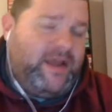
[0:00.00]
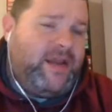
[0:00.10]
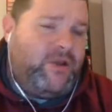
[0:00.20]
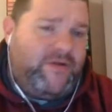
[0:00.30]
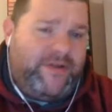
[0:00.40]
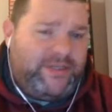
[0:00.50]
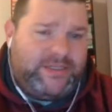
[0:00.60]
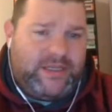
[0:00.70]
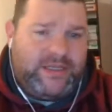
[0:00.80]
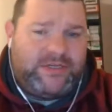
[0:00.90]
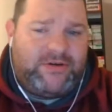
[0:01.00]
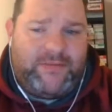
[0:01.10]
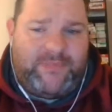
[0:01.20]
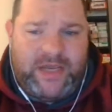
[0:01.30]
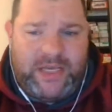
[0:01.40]
I do an
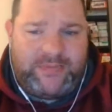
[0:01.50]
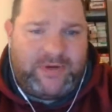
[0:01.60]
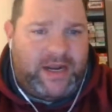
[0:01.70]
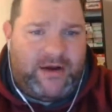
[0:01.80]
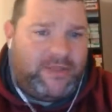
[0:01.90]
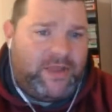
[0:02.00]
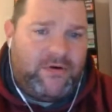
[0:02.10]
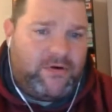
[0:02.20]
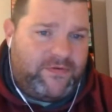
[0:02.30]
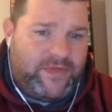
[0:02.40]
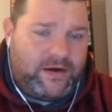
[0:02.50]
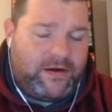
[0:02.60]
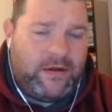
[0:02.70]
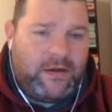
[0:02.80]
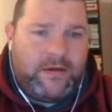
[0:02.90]
Instagram page, but I hardly go over there.
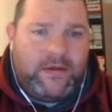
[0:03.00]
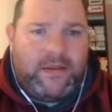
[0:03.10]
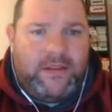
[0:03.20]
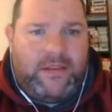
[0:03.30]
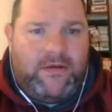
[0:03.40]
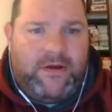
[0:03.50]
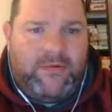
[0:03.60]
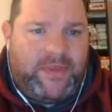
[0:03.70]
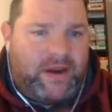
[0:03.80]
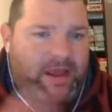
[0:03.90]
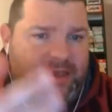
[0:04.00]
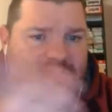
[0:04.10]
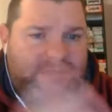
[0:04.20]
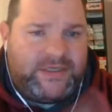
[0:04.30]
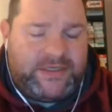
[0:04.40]
The only one that I
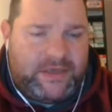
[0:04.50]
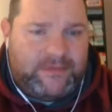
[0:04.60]
use is